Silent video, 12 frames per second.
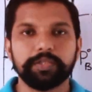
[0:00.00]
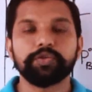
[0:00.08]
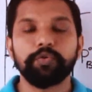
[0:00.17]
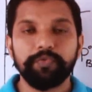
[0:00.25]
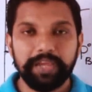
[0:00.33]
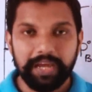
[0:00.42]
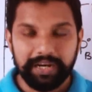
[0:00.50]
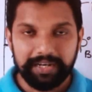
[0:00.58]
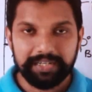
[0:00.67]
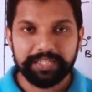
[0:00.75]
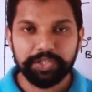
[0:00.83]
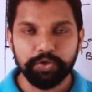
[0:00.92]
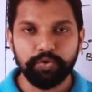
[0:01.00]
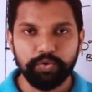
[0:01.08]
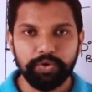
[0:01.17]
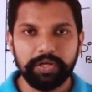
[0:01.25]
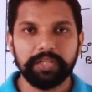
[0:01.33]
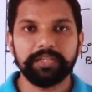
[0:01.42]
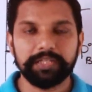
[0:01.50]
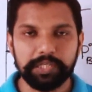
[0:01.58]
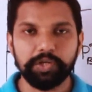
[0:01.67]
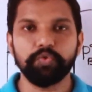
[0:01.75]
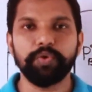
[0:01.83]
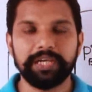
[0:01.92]
So we understood the
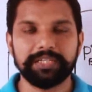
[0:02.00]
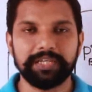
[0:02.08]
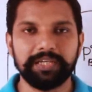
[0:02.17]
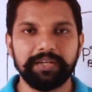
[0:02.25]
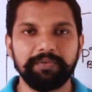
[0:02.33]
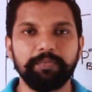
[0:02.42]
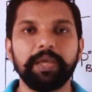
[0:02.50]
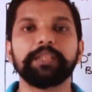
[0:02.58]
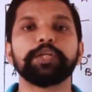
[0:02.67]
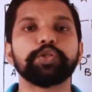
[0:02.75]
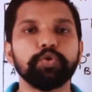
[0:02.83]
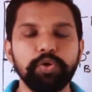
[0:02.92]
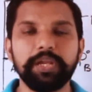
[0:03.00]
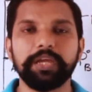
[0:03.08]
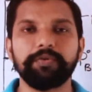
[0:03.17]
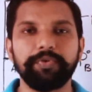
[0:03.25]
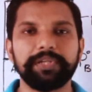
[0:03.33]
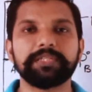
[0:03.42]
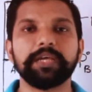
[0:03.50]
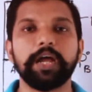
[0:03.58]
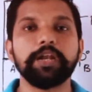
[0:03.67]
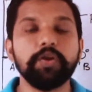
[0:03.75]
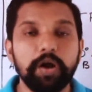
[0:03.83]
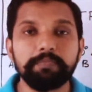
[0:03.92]
situation when the two liquids
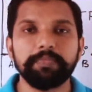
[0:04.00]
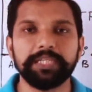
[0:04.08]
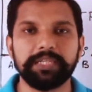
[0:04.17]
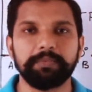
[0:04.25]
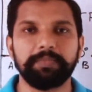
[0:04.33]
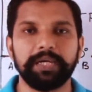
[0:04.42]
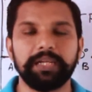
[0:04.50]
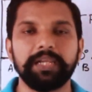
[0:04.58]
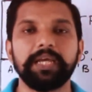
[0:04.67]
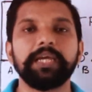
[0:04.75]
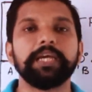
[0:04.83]
are not miscible,